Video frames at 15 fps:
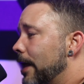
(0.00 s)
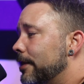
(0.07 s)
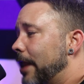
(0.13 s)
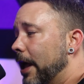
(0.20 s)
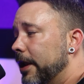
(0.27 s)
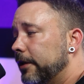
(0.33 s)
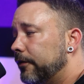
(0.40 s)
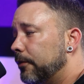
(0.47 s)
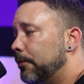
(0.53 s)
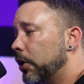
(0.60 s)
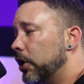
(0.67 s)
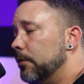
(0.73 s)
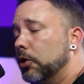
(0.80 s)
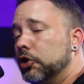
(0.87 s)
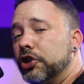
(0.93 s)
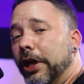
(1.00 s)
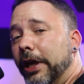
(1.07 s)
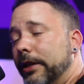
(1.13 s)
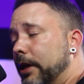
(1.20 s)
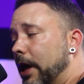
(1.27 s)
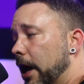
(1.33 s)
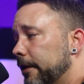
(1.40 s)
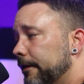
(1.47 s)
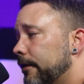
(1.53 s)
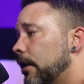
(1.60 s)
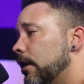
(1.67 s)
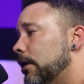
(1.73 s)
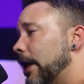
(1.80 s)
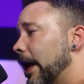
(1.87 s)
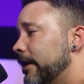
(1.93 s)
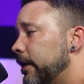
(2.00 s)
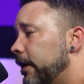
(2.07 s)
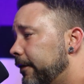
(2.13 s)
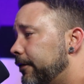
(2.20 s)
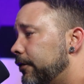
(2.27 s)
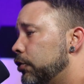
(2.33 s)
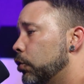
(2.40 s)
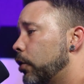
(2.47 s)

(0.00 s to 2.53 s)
And that is pretty much it, guys. Like this,